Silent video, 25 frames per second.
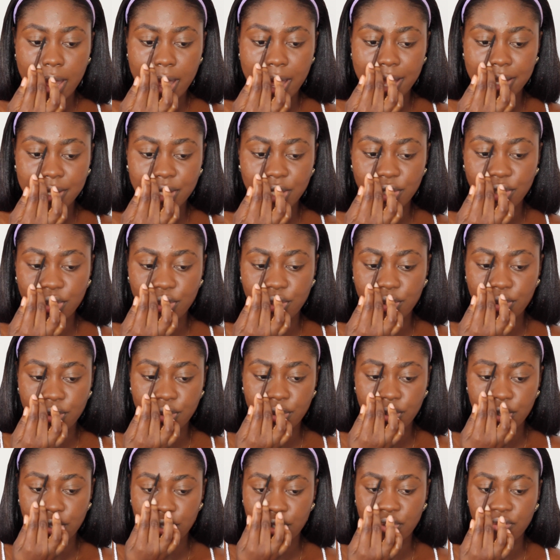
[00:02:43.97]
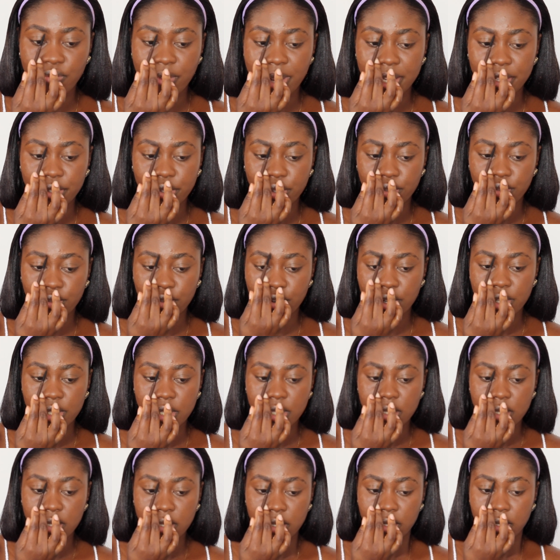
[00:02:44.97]
I just do straight
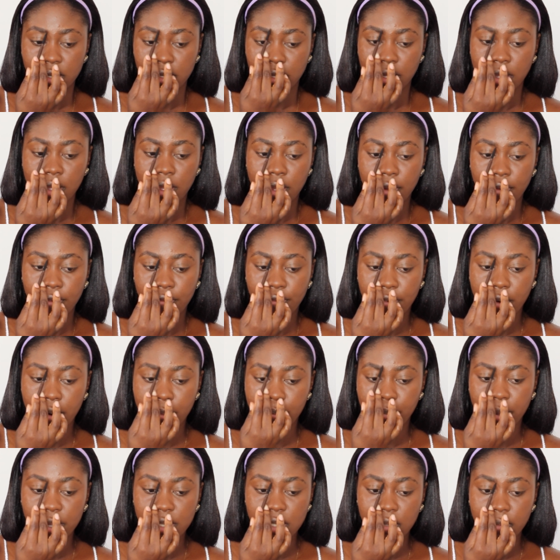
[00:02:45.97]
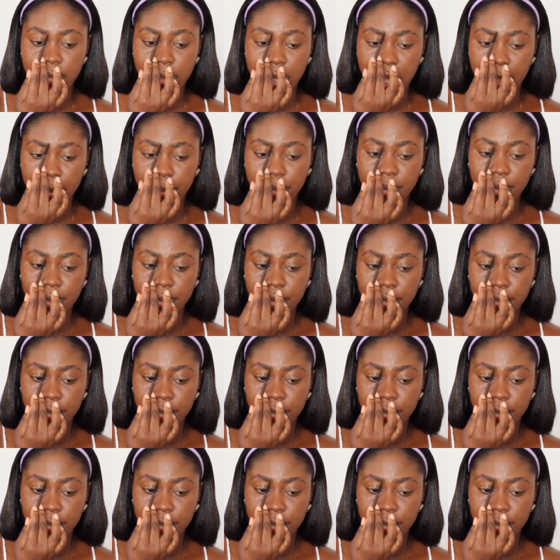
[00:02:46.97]
strokes from bottom up,